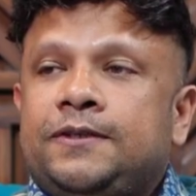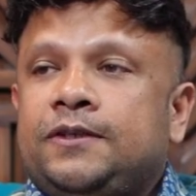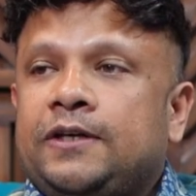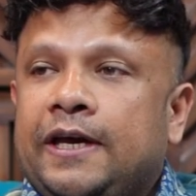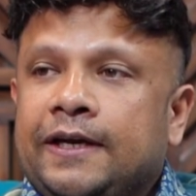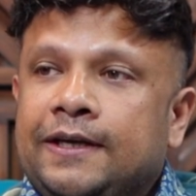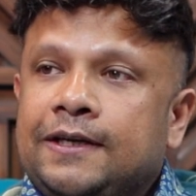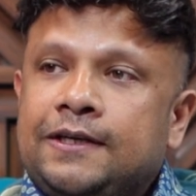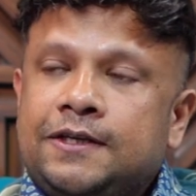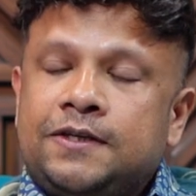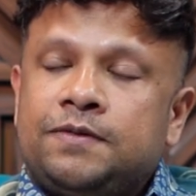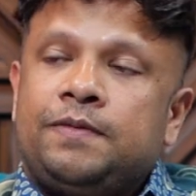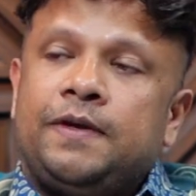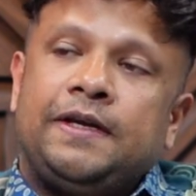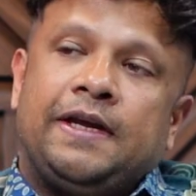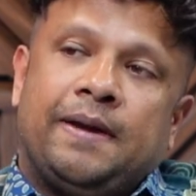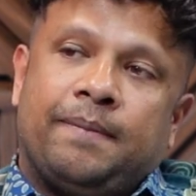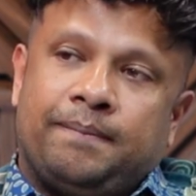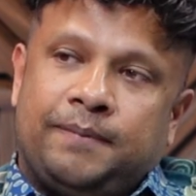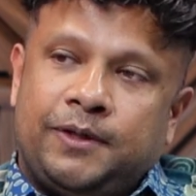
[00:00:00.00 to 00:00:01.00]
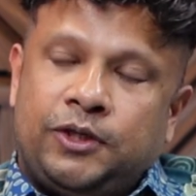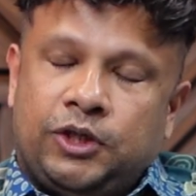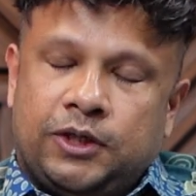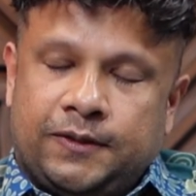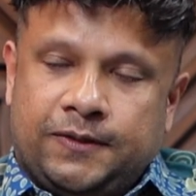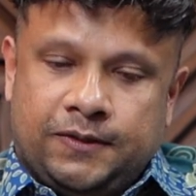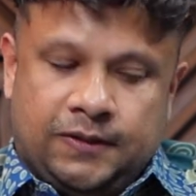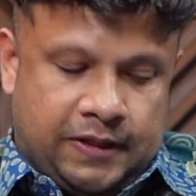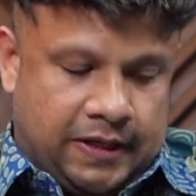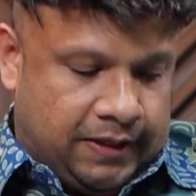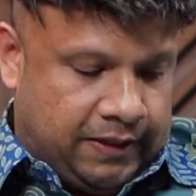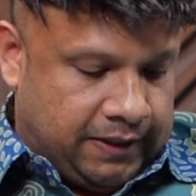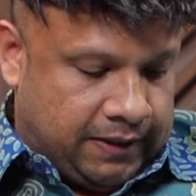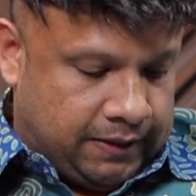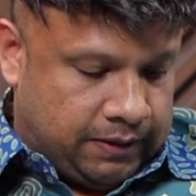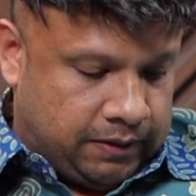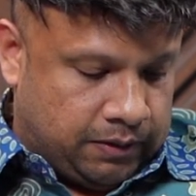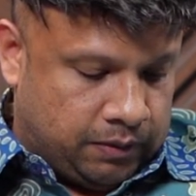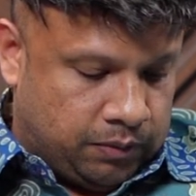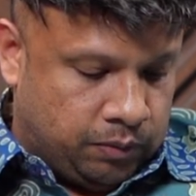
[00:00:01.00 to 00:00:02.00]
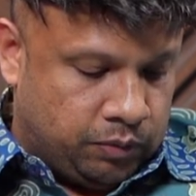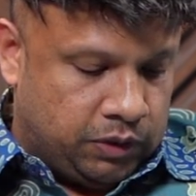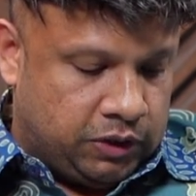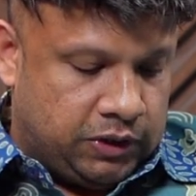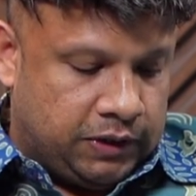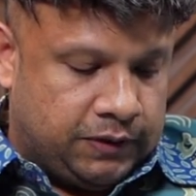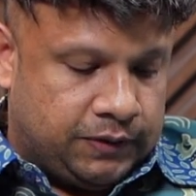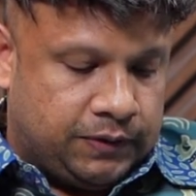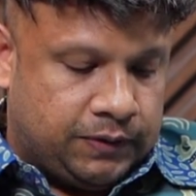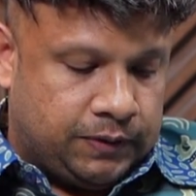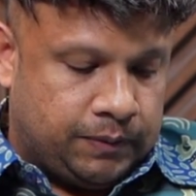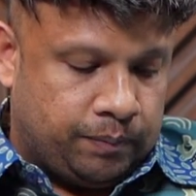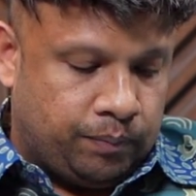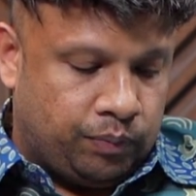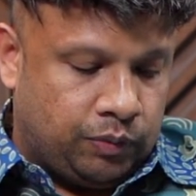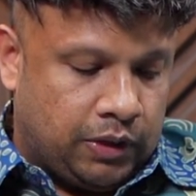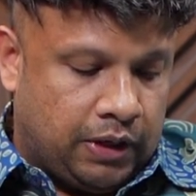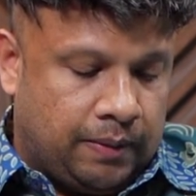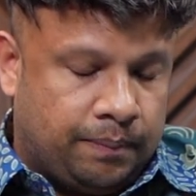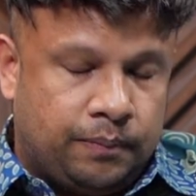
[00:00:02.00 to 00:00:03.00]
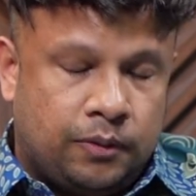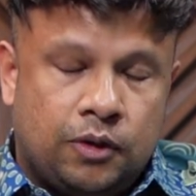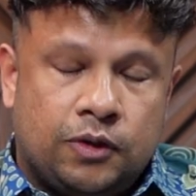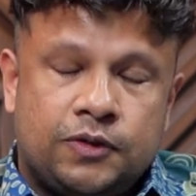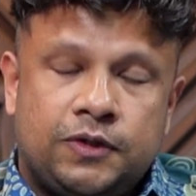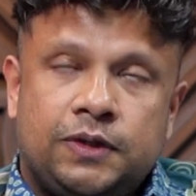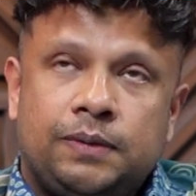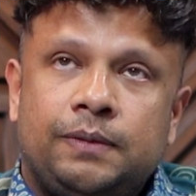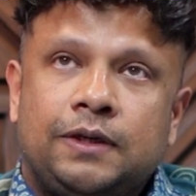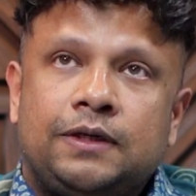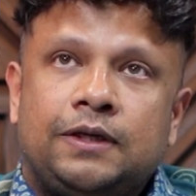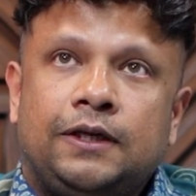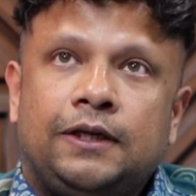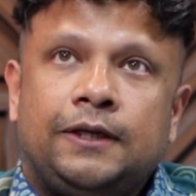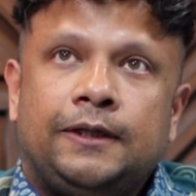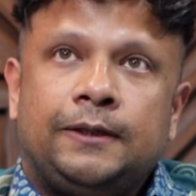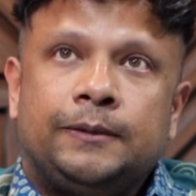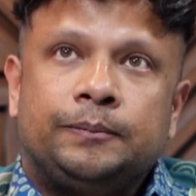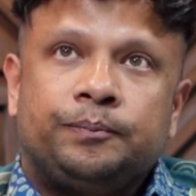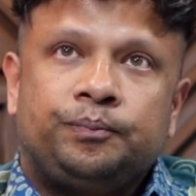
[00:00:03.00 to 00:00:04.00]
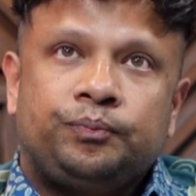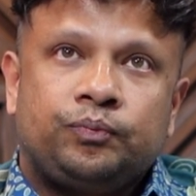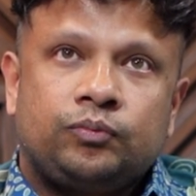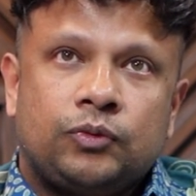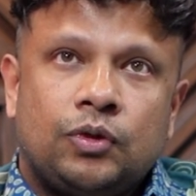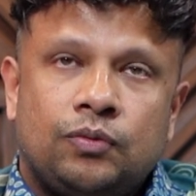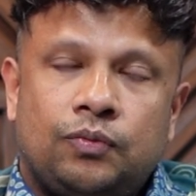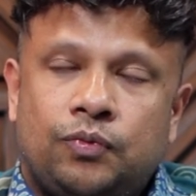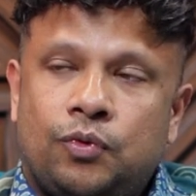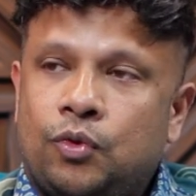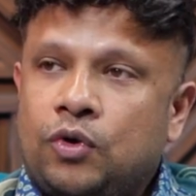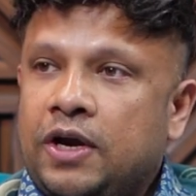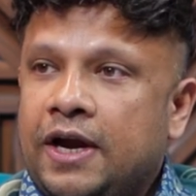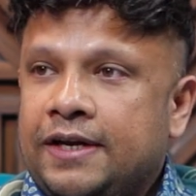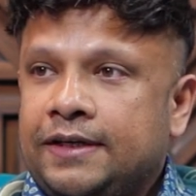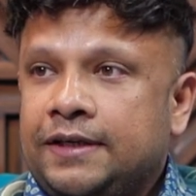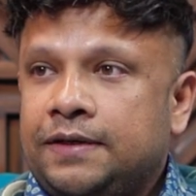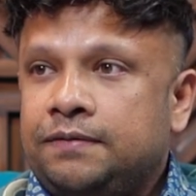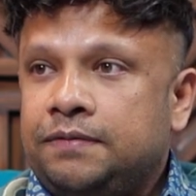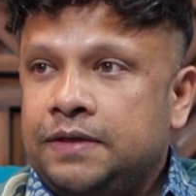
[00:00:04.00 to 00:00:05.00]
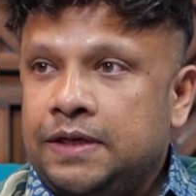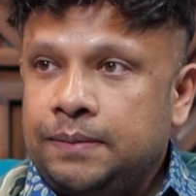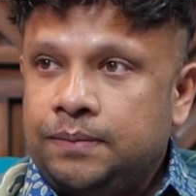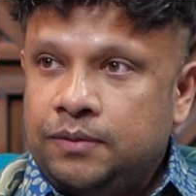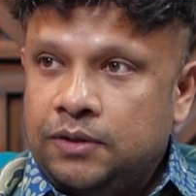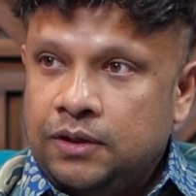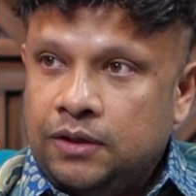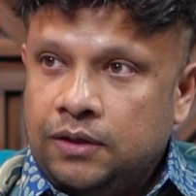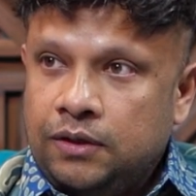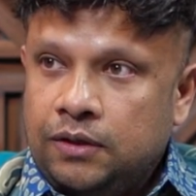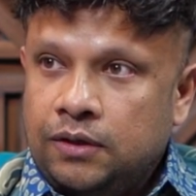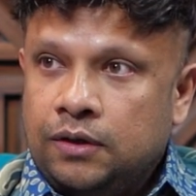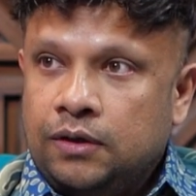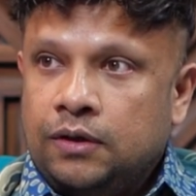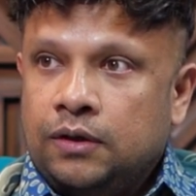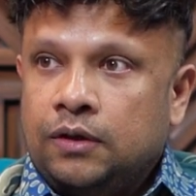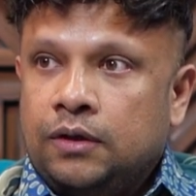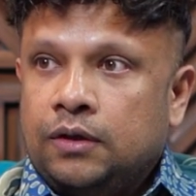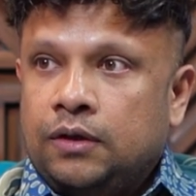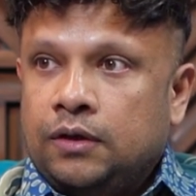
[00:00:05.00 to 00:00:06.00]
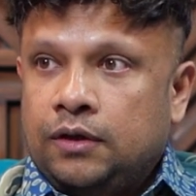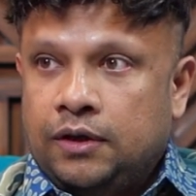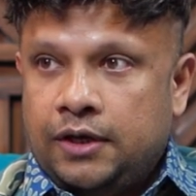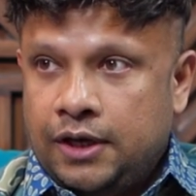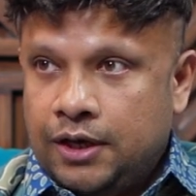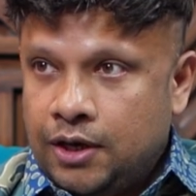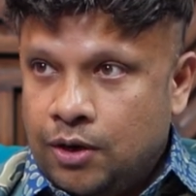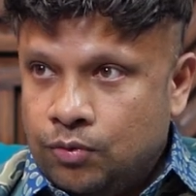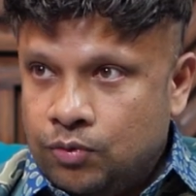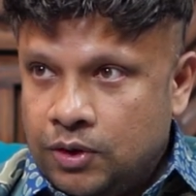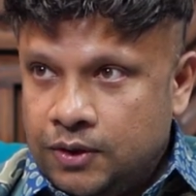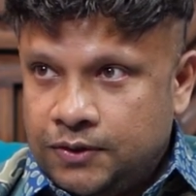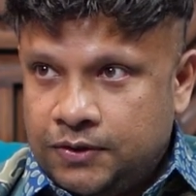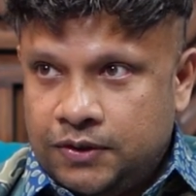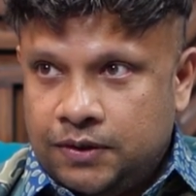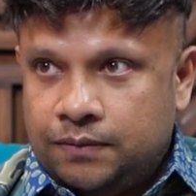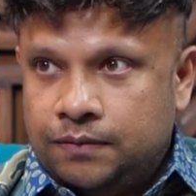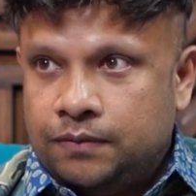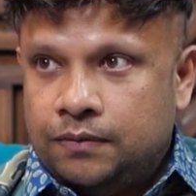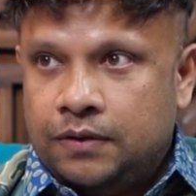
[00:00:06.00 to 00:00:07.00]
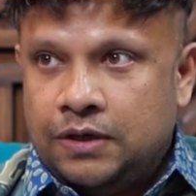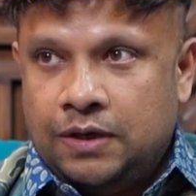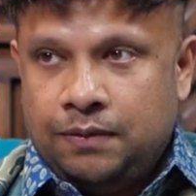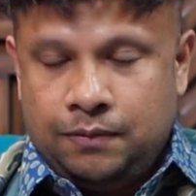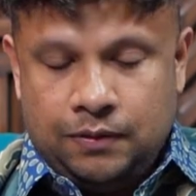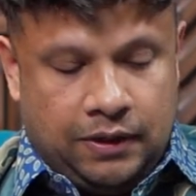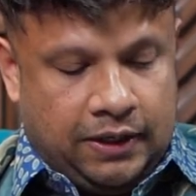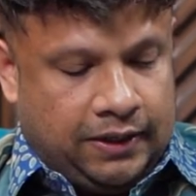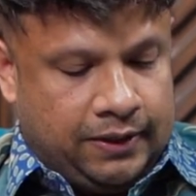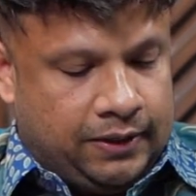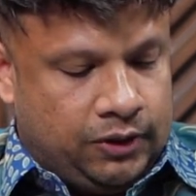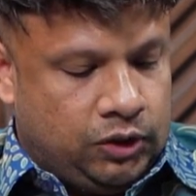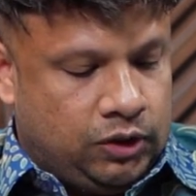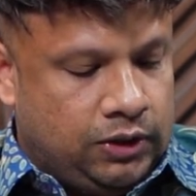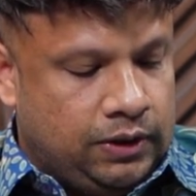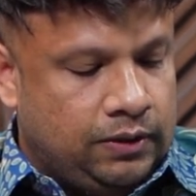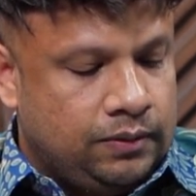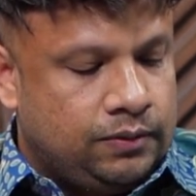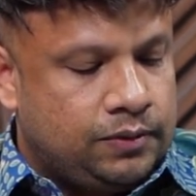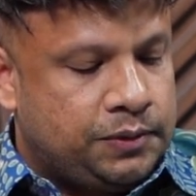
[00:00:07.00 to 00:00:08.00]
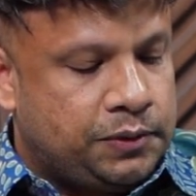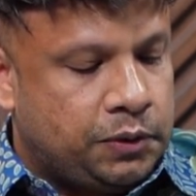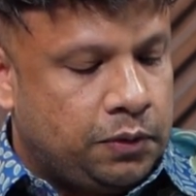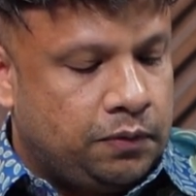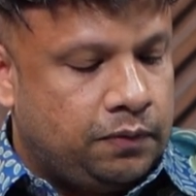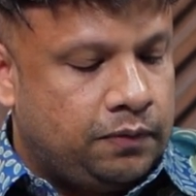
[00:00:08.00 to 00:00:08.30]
target is very ambitious target, which is approximately 450 gigawatts of renewable energy. So